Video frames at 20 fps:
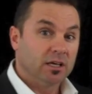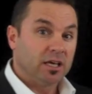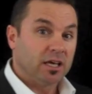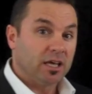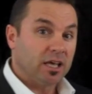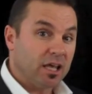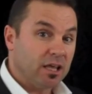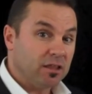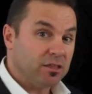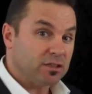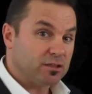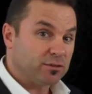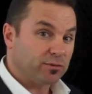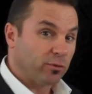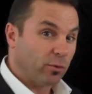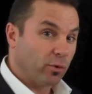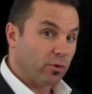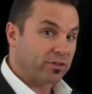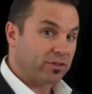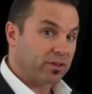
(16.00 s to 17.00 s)
In this
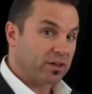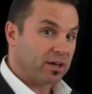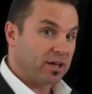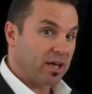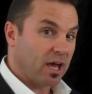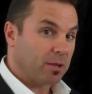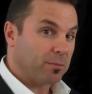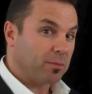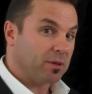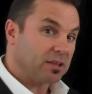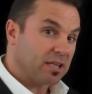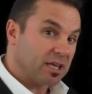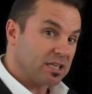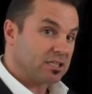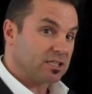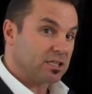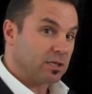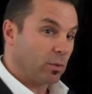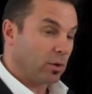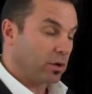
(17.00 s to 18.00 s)
fourth key element, let's
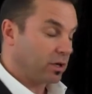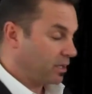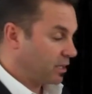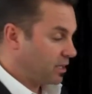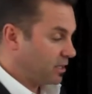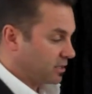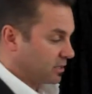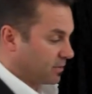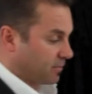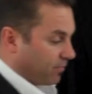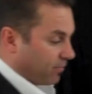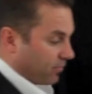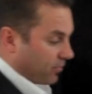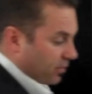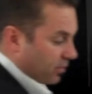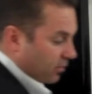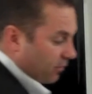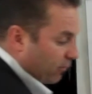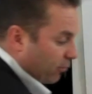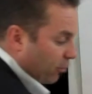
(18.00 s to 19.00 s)
see what it is.
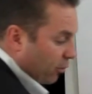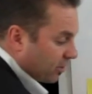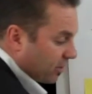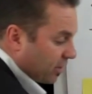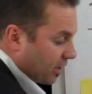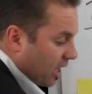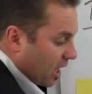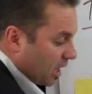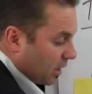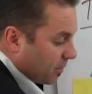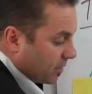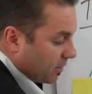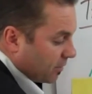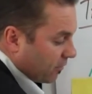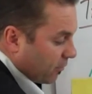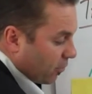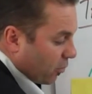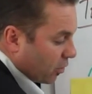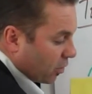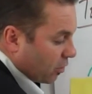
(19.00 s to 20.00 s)
The fourth key element
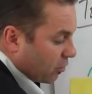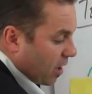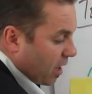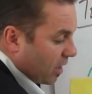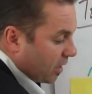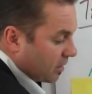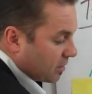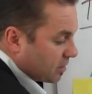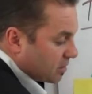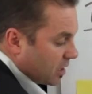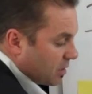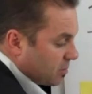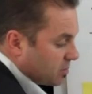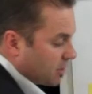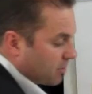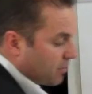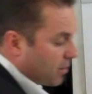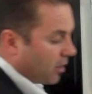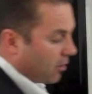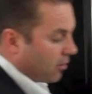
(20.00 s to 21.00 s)
for creating the Teams
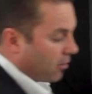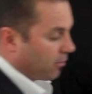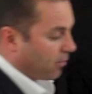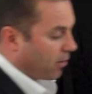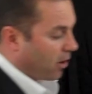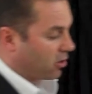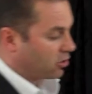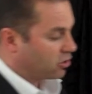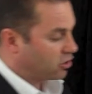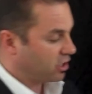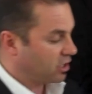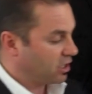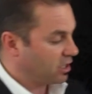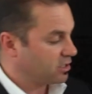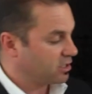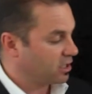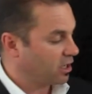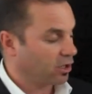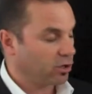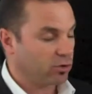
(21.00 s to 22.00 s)
That Matter approach
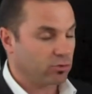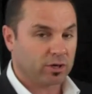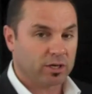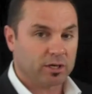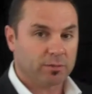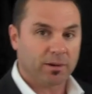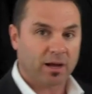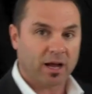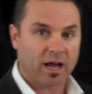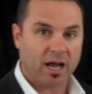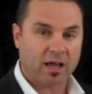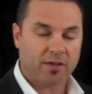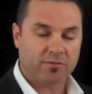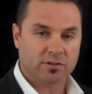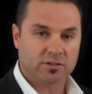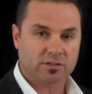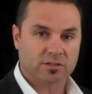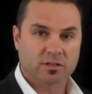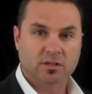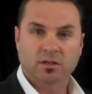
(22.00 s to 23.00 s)
is agreed
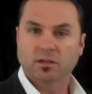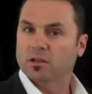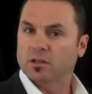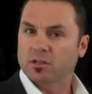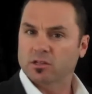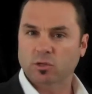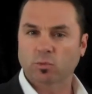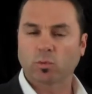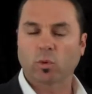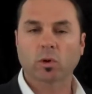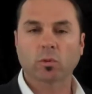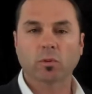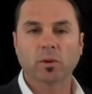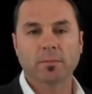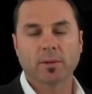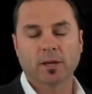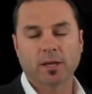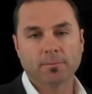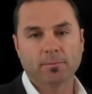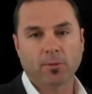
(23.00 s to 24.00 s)
behaviours. So what do we
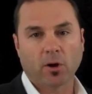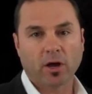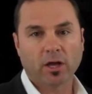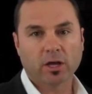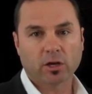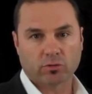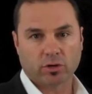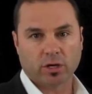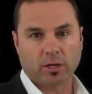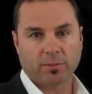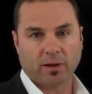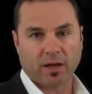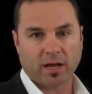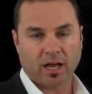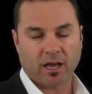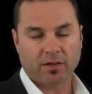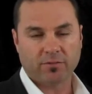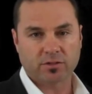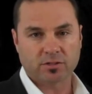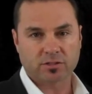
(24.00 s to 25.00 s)
mean by agreed
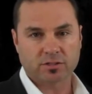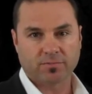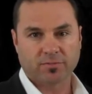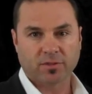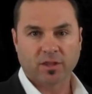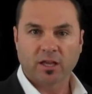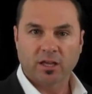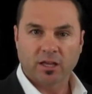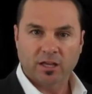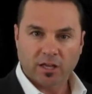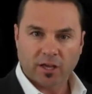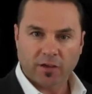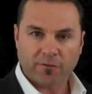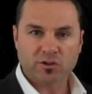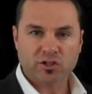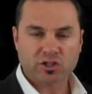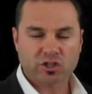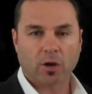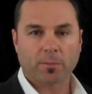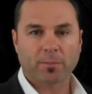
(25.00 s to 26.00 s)
behaviours? If you
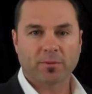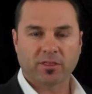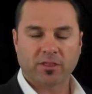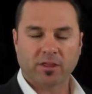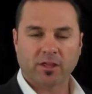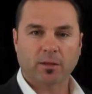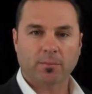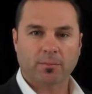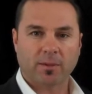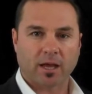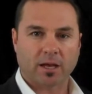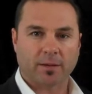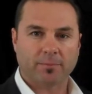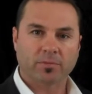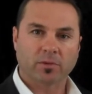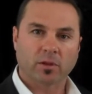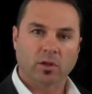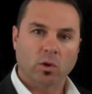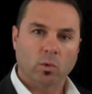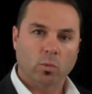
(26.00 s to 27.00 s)
stop and think about
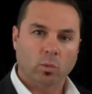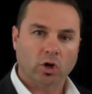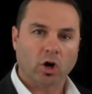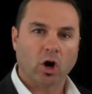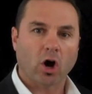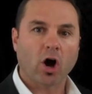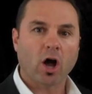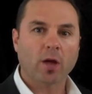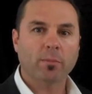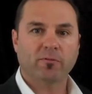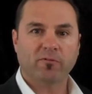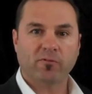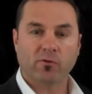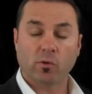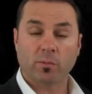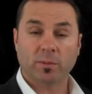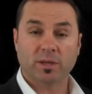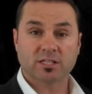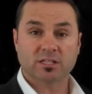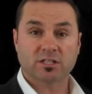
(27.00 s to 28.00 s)
it, would a
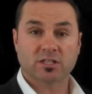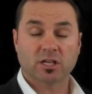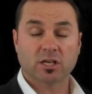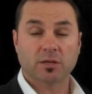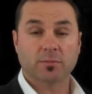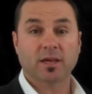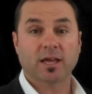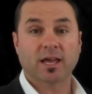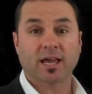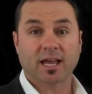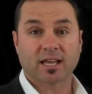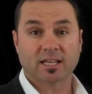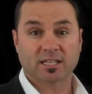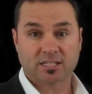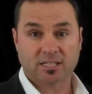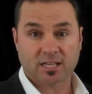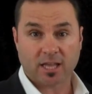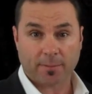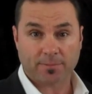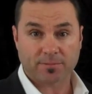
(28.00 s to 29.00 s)
high-performing team
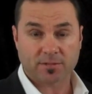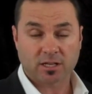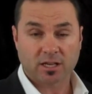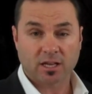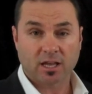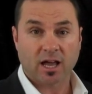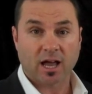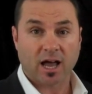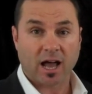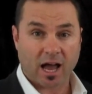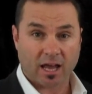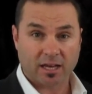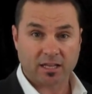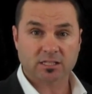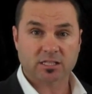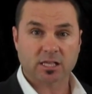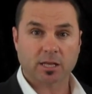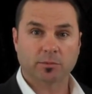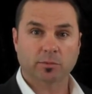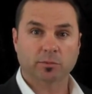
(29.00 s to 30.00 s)
accept
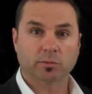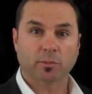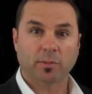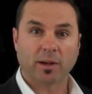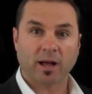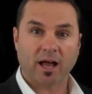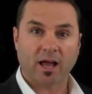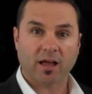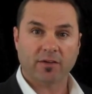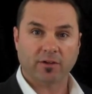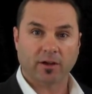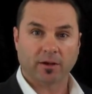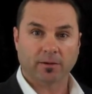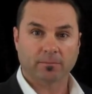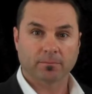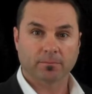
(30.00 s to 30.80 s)
unacceptable behaviour?